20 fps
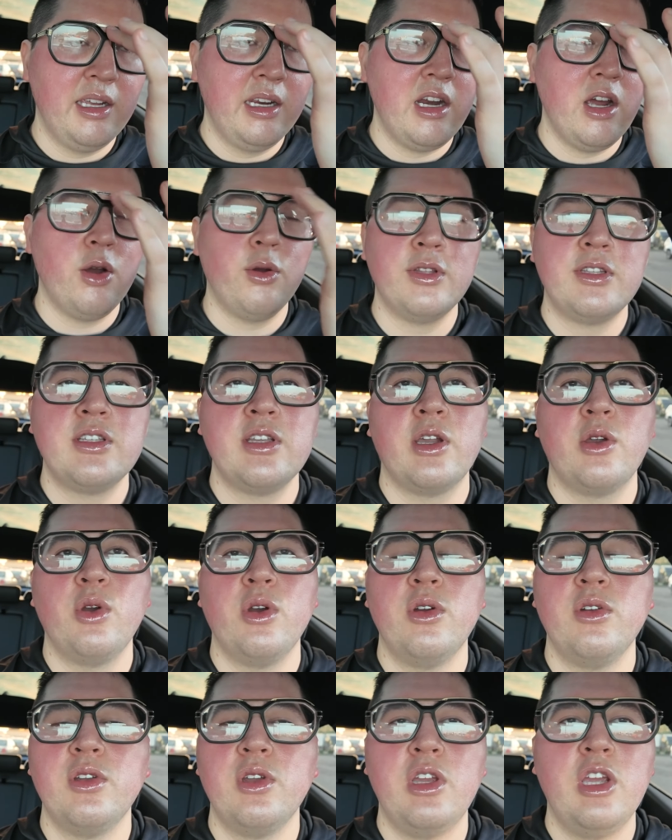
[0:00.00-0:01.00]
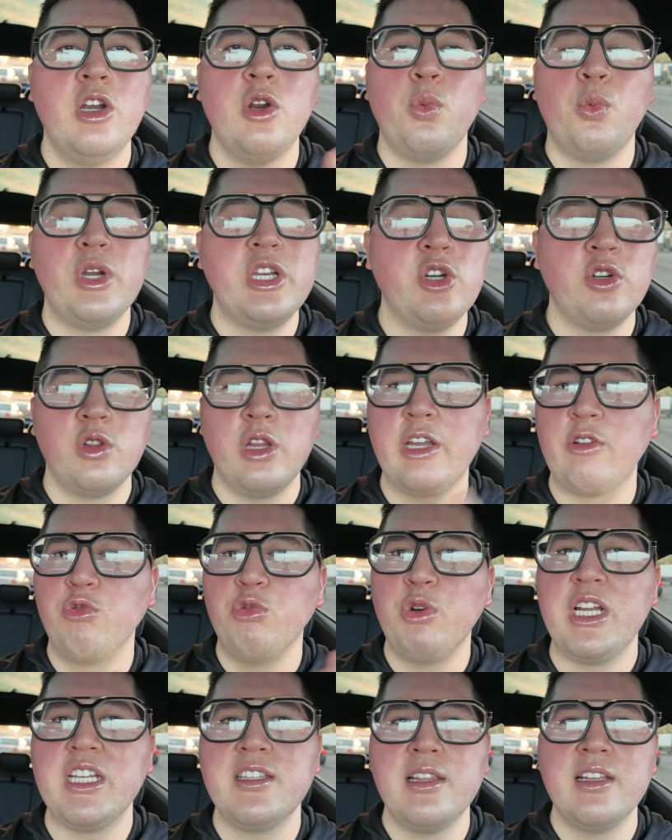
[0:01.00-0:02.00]
You know, it's like, you know, when you're like
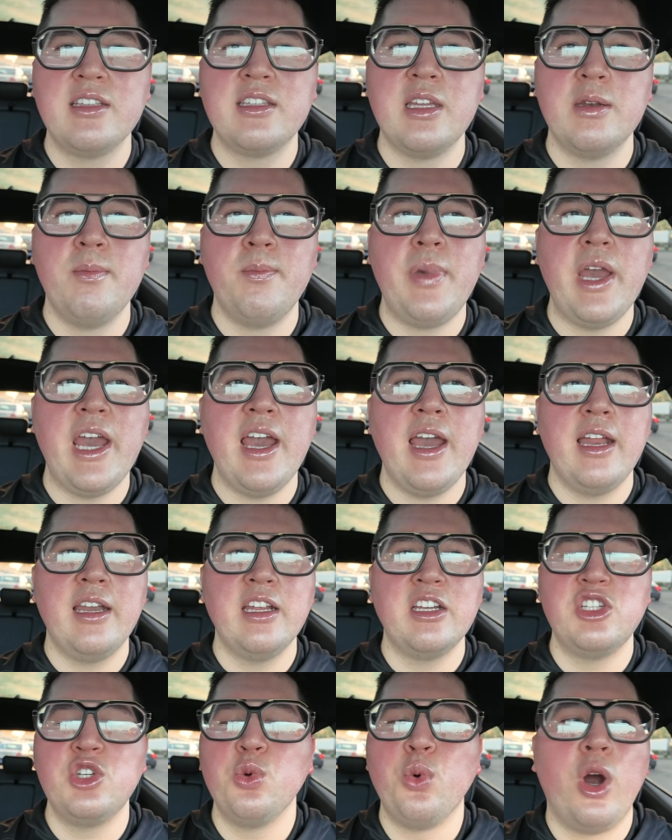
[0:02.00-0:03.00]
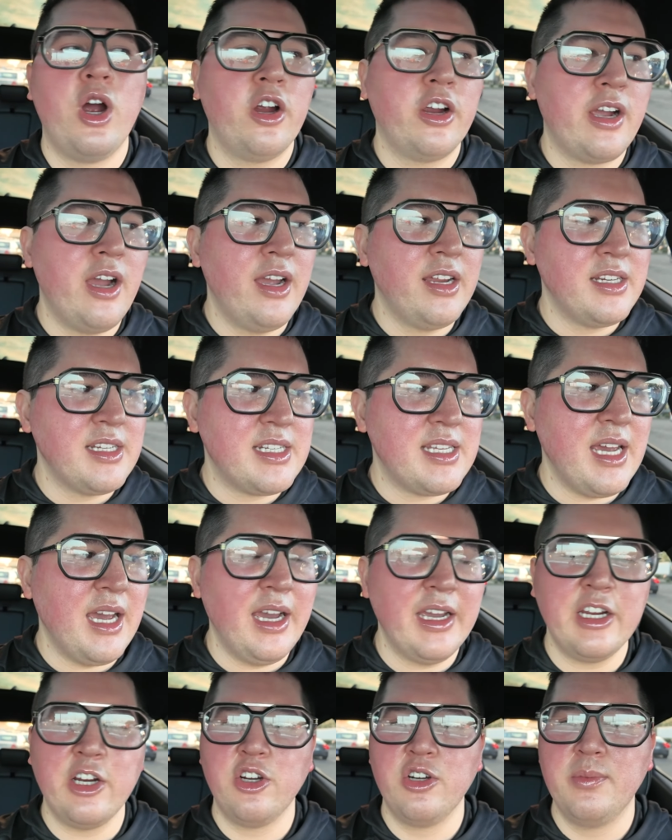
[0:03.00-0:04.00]
restless in bed and you are kind of
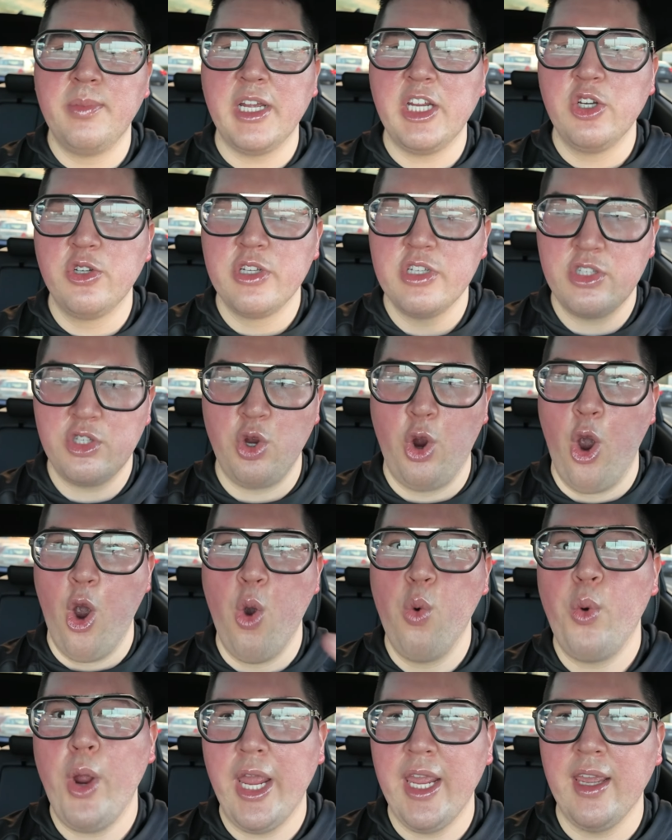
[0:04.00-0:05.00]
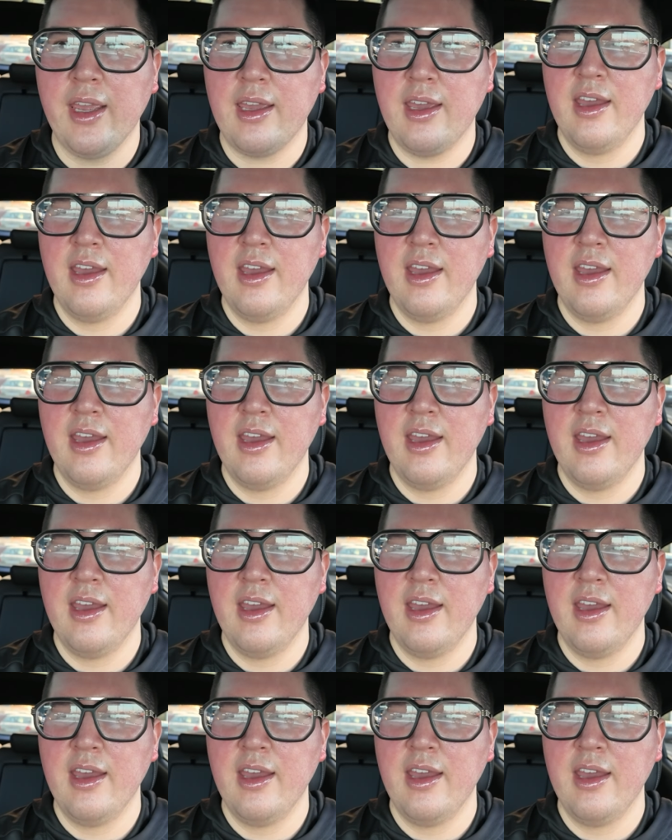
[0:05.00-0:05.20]
tired, but you're just awake.